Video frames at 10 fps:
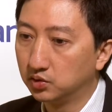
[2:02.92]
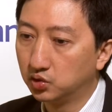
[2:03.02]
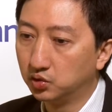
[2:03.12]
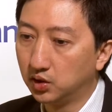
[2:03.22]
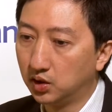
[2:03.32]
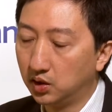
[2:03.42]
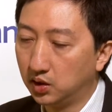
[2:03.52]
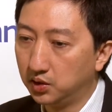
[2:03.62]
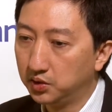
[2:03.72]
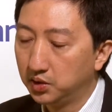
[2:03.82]
to
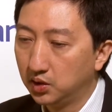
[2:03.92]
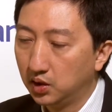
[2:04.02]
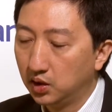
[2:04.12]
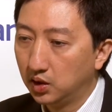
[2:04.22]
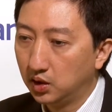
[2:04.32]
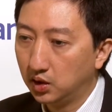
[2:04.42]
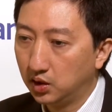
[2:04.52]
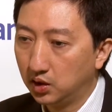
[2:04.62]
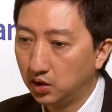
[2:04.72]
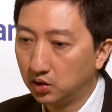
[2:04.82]
the
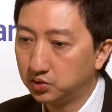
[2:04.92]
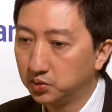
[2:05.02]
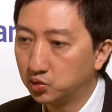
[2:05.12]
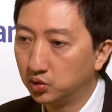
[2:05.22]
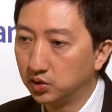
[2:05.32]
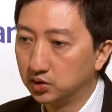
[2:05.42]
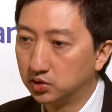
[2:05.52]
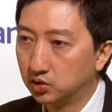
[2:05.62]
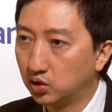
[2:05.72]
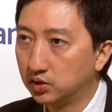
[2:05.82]
uh, erlotinib group is
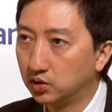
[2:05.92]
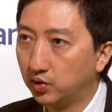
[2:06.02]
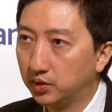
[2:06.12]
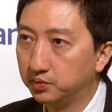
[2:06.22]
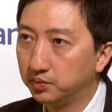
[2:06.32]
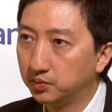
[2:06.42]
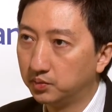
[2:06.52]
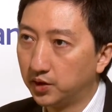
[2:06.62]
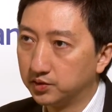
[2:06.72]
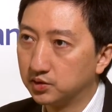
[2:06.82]
21
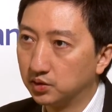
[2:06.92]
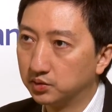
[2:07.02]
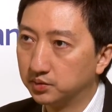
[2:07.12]
months.